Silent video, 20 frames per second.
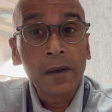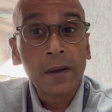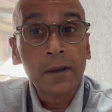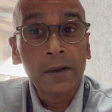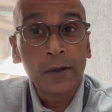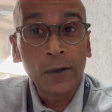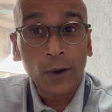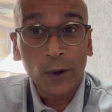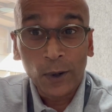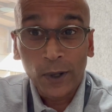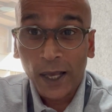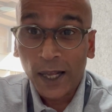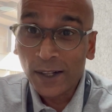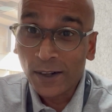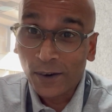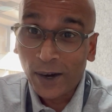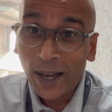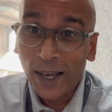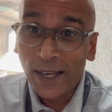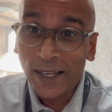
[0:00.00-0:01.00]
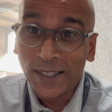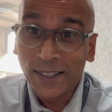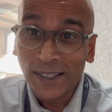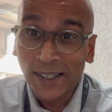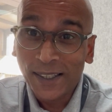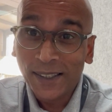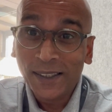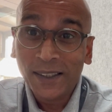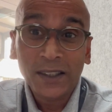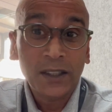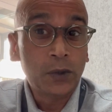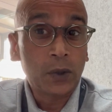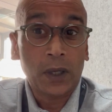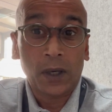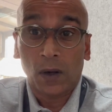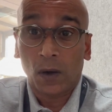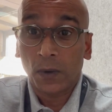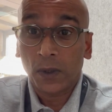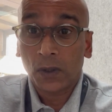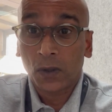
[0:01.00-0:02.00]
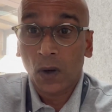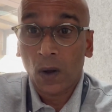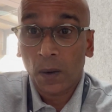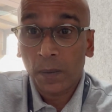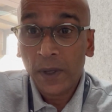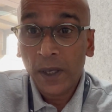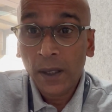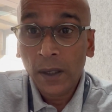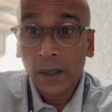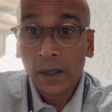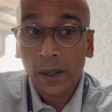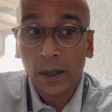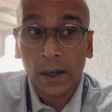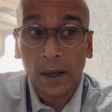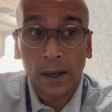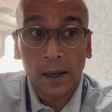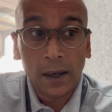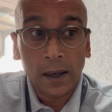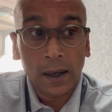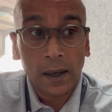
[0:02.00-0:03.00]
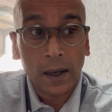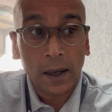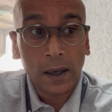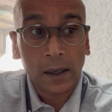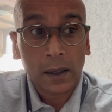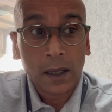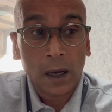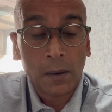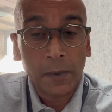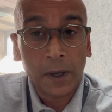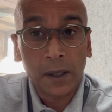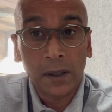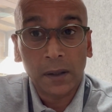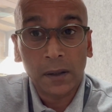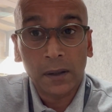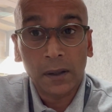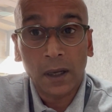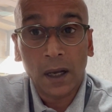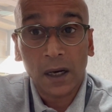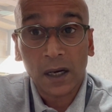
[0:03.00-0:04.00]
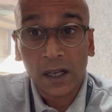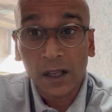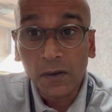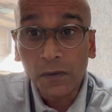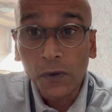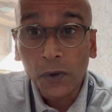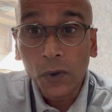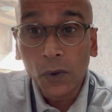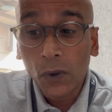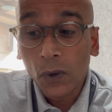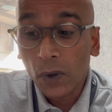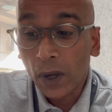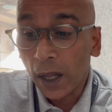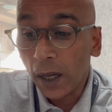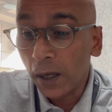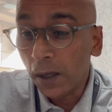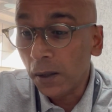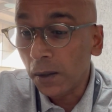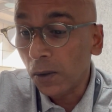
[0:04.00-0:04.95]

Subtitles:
So get the right agent. You can always call me. I'll come and review, and